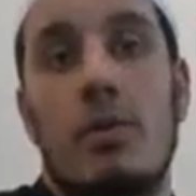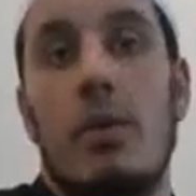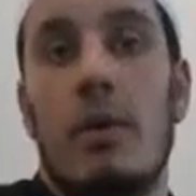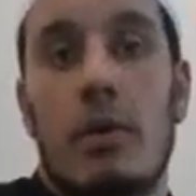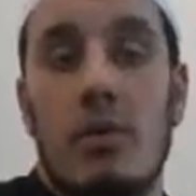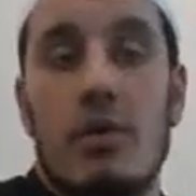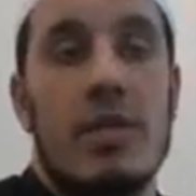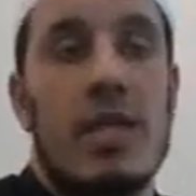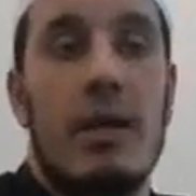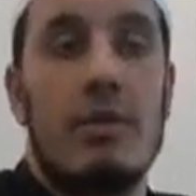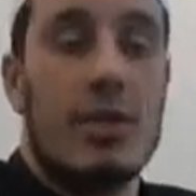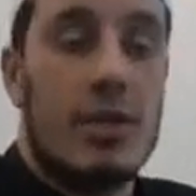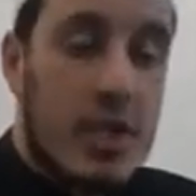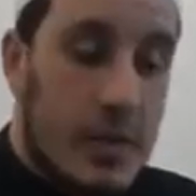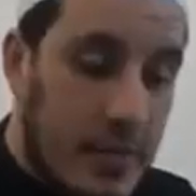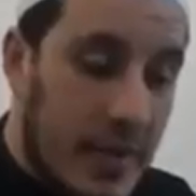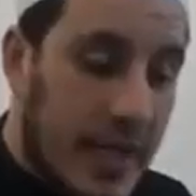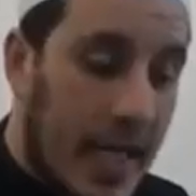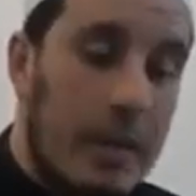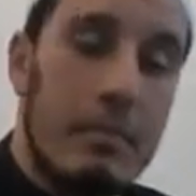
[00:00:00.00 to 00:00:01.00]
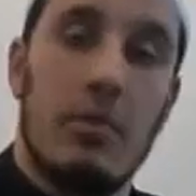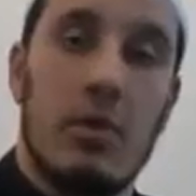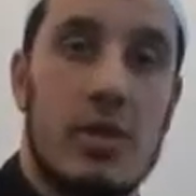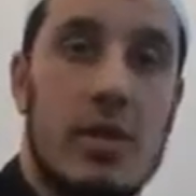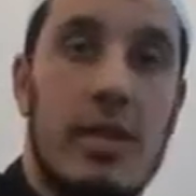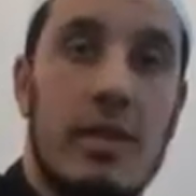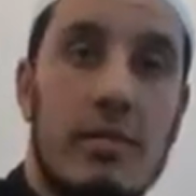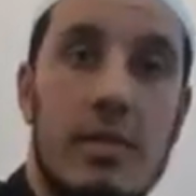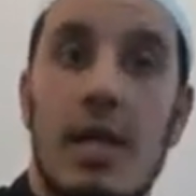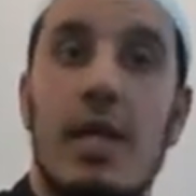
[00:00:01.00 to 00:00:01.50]
as well, because now they just became
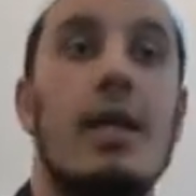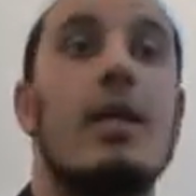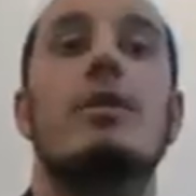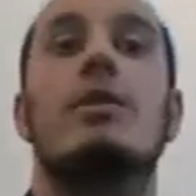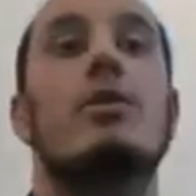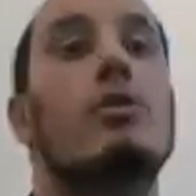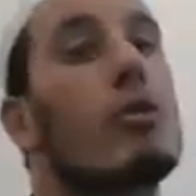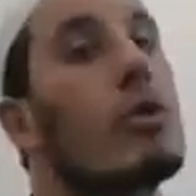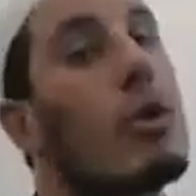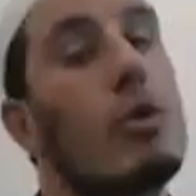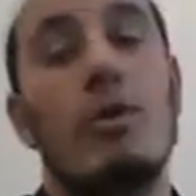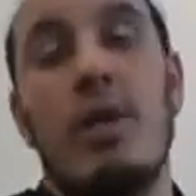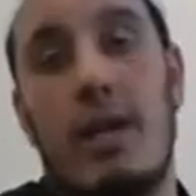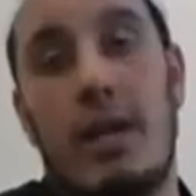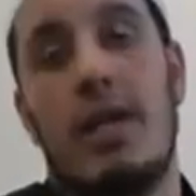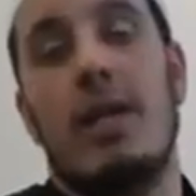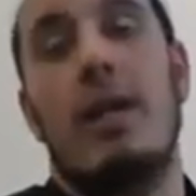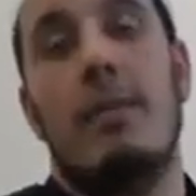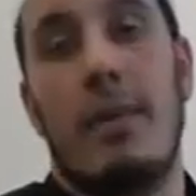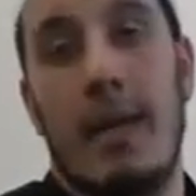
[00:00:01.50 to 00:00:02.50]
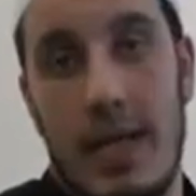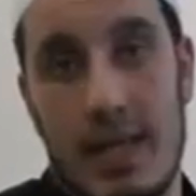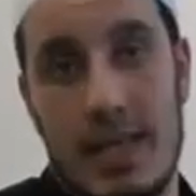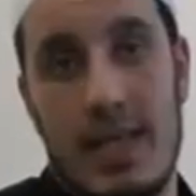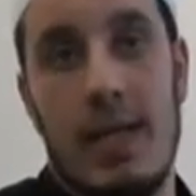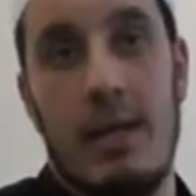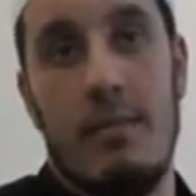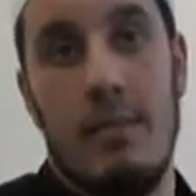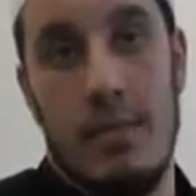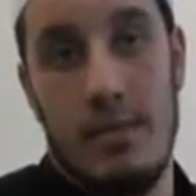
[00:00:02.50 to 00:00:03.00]
Muslims, they don't know nothing about
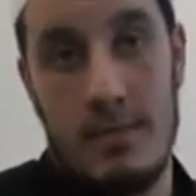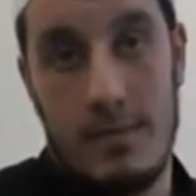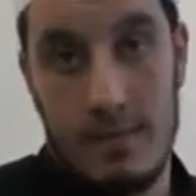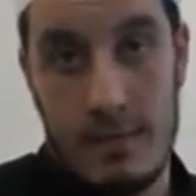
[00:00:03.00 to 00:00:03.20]
Islam.